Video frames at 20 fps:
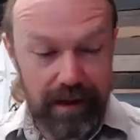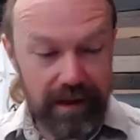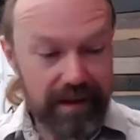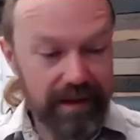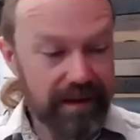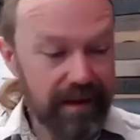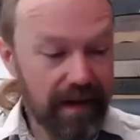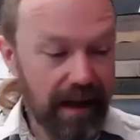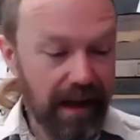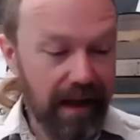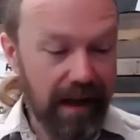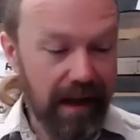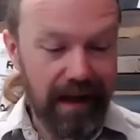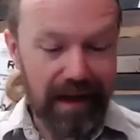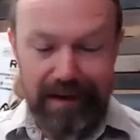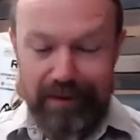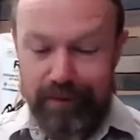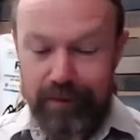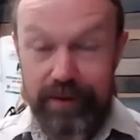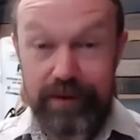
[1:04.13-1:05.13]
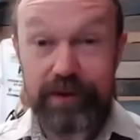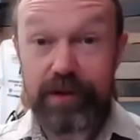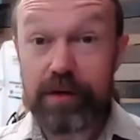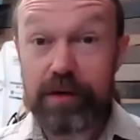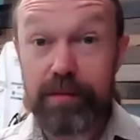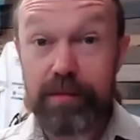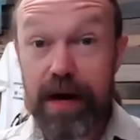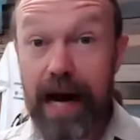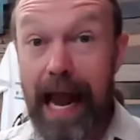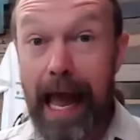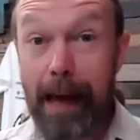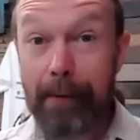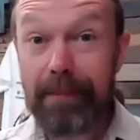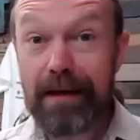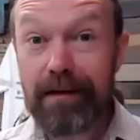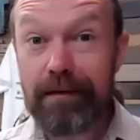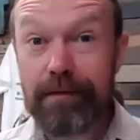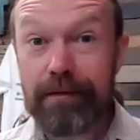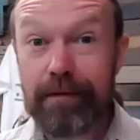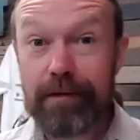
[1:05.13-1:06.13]
us, and we're super
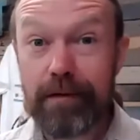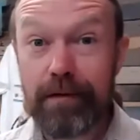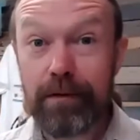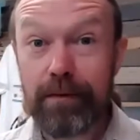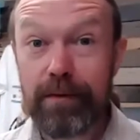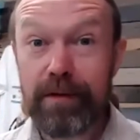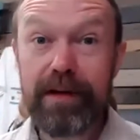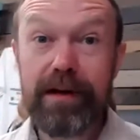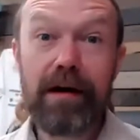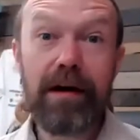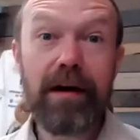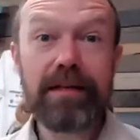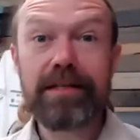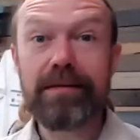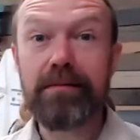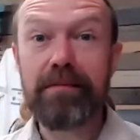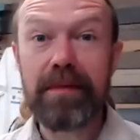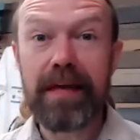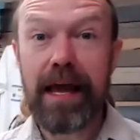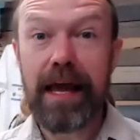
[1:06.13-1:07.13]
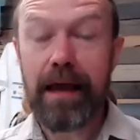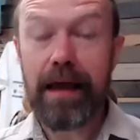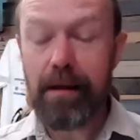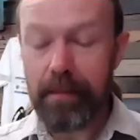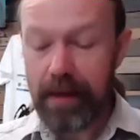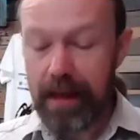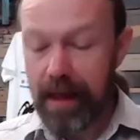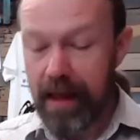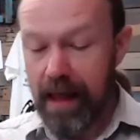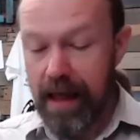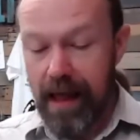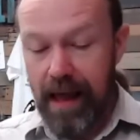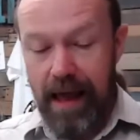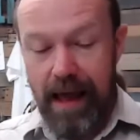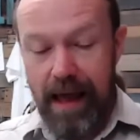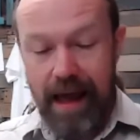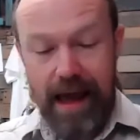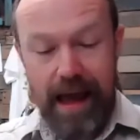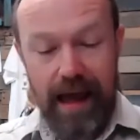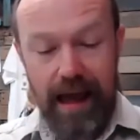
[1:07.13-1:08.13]
happy for a really awesome camp.
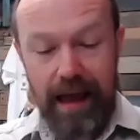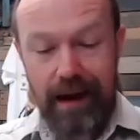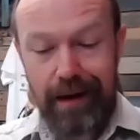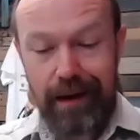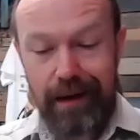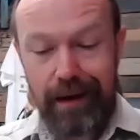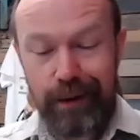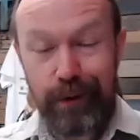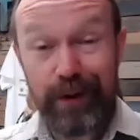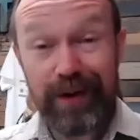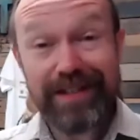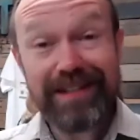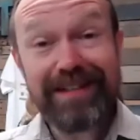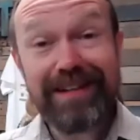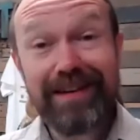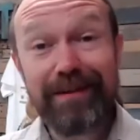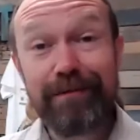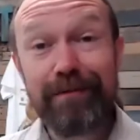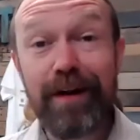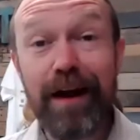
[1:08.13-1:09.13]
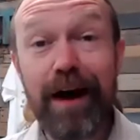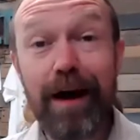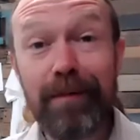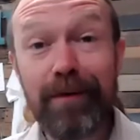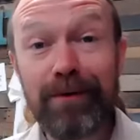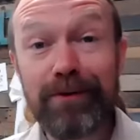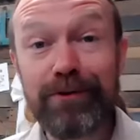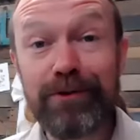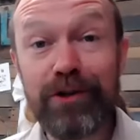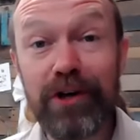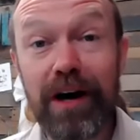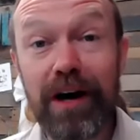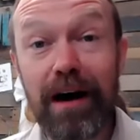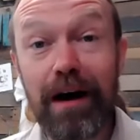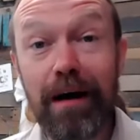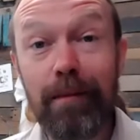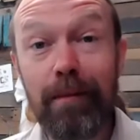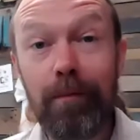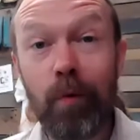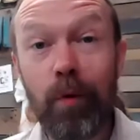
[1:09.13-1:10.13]
And you guys did a phenomenal
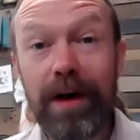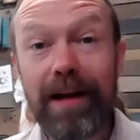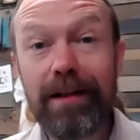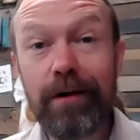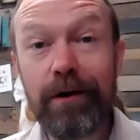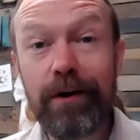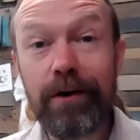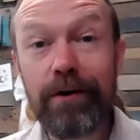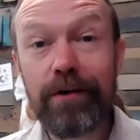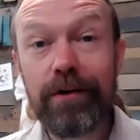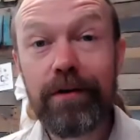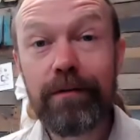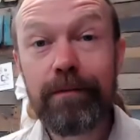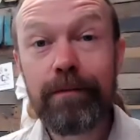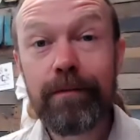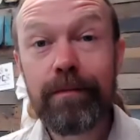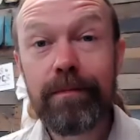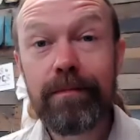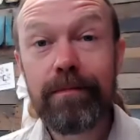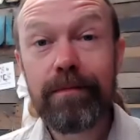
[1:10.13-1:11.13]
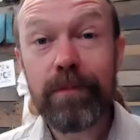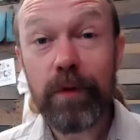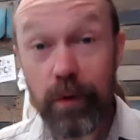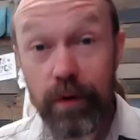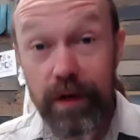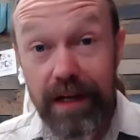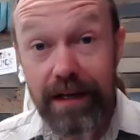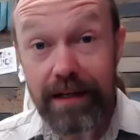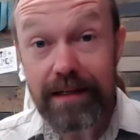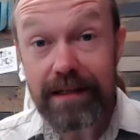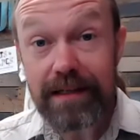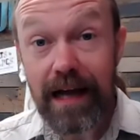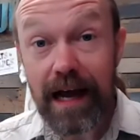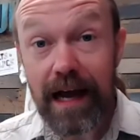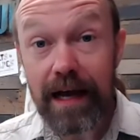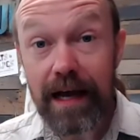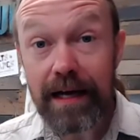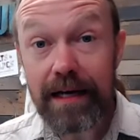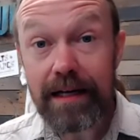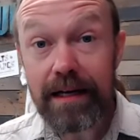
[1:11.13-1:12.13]
job. We learned 2D
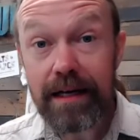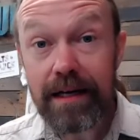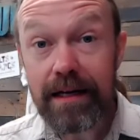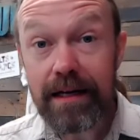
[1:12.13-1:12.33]
design,